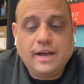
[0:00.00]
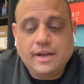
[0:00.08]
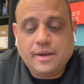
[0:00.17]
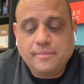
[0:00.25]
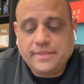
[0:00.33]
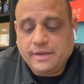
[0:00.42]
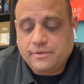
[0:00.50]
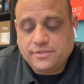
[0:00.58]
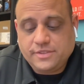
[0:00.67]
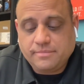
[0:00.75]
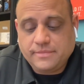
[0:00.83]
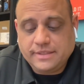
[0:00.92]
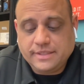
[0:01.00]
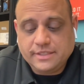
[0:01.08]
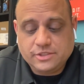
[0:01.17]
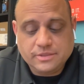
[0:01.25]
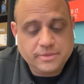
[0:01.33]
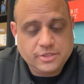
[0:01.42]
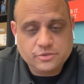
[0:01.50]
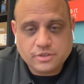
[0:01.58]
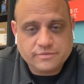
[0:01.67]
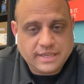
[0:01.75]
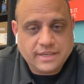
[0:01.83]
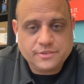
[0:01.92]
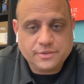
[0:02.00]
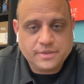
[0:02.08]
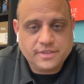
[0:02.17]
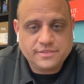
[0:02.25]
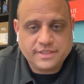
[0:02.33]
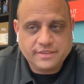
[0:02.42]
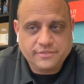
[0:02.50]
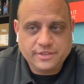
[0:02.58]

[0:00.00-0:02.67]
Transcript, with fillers: Um, and that was something that Jimmy drove down to us, that